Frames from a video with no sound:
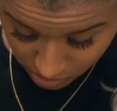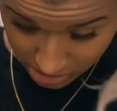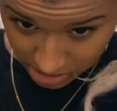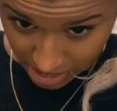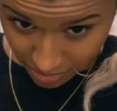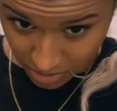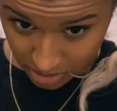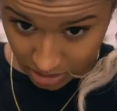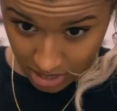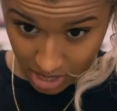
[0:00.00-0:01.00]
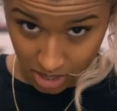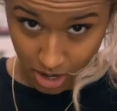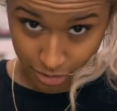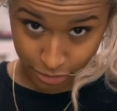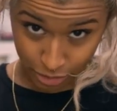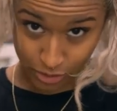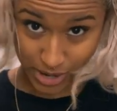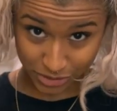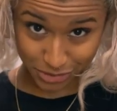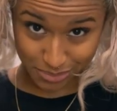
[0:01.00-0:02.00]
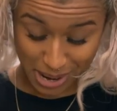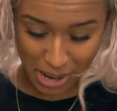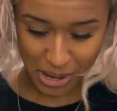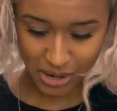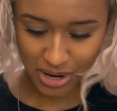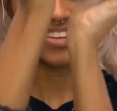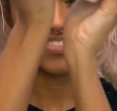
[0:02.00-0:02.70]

it was definitely not enough for the rest of my head.